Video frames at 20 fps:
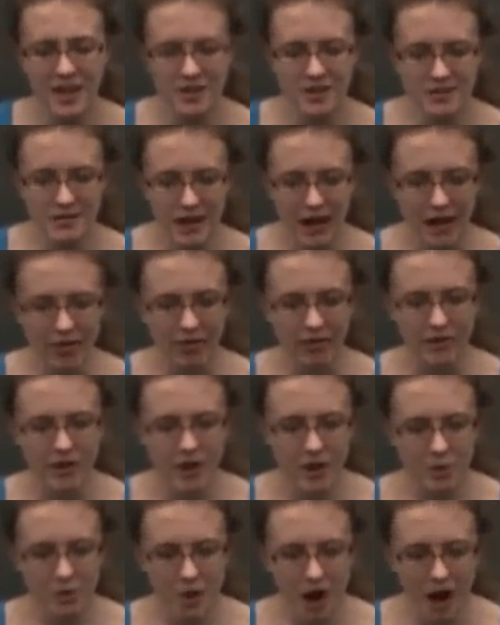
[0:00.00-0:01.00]
solid
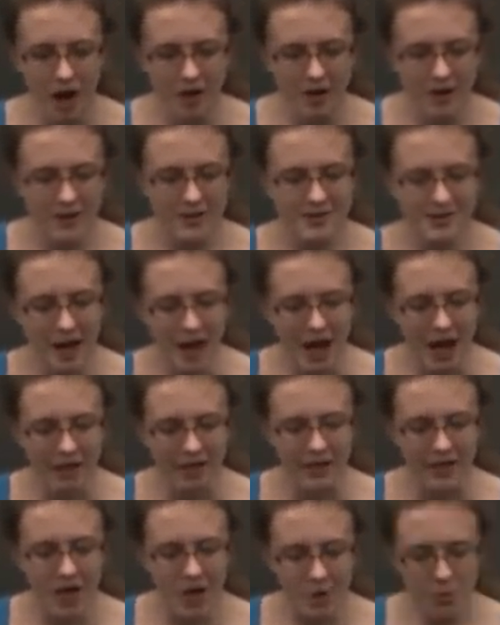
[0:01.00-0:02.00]
rock,
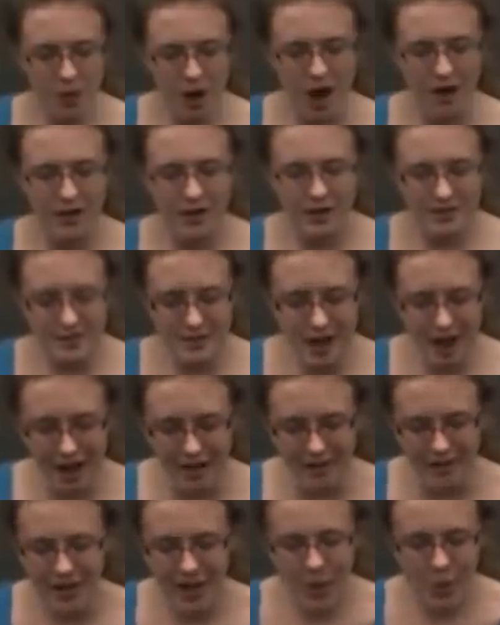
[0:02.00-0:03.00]
solid rock,
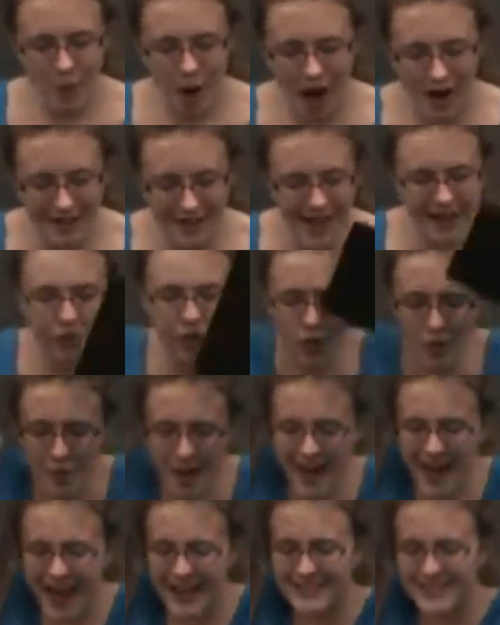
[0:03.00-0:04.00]
solid rock, and I threw my
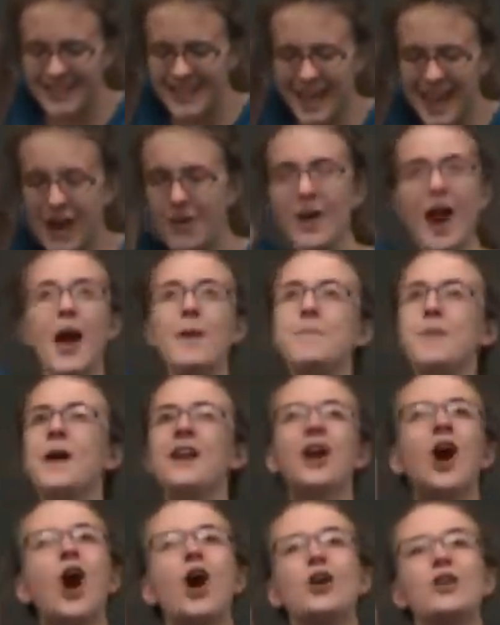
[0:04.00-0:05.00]
hands in the air and I
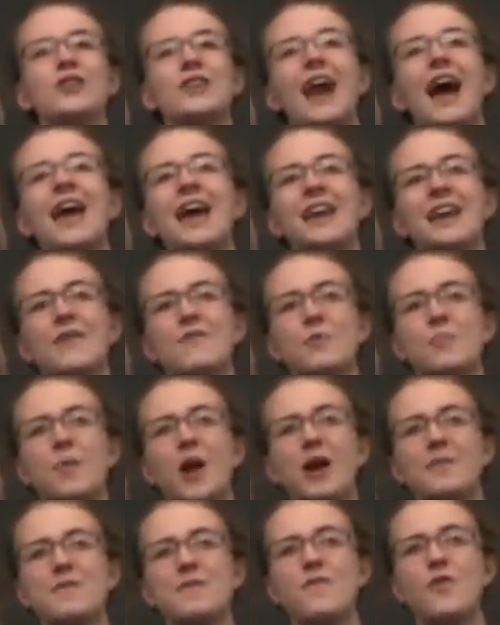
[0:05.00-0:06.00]
prayed harder than I had ever
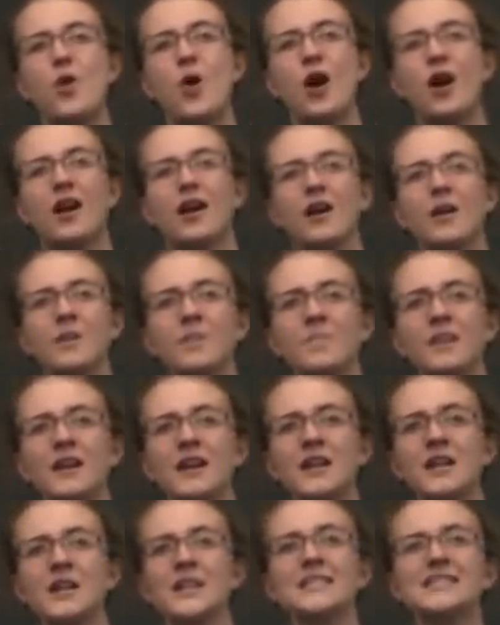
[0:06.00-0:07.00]
prayed before.
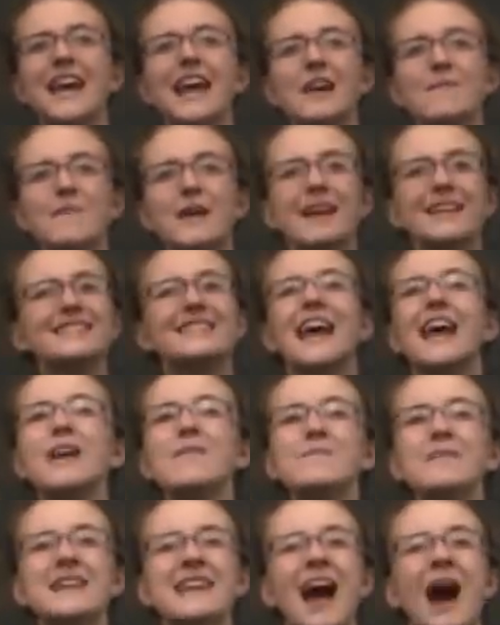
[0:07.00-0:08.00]
Save
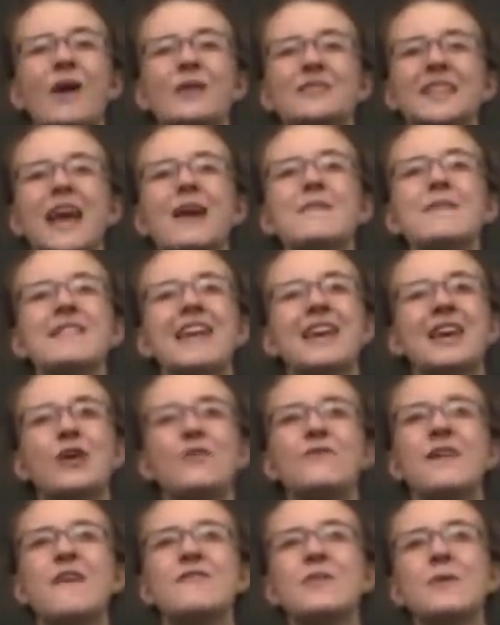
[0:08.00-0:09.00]
me now, save me like
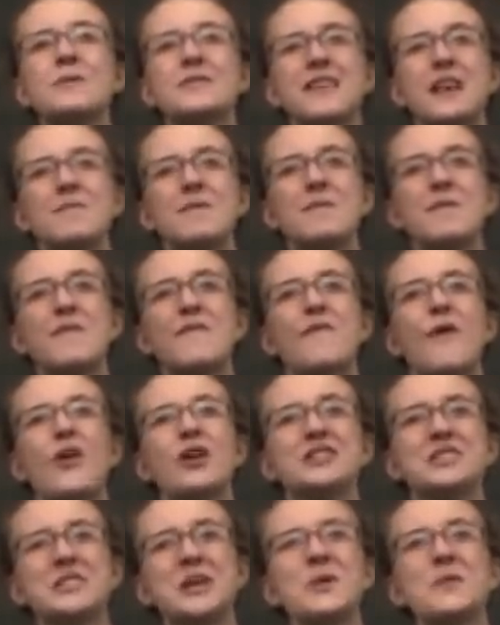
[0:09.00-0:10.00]
you've never saved me
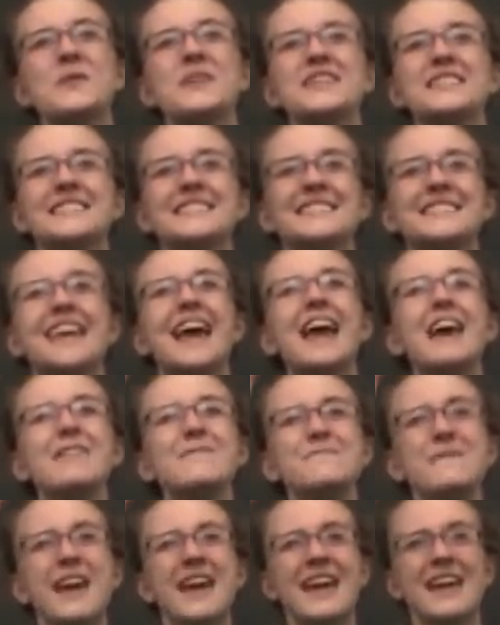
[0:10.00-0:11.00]
before, do it,
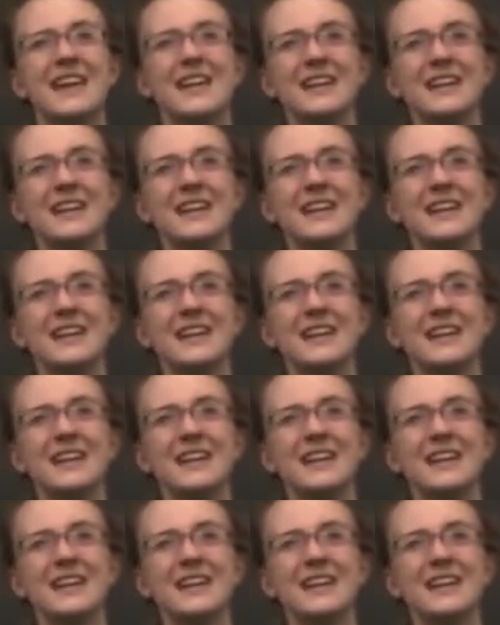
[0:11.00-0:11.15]
save me!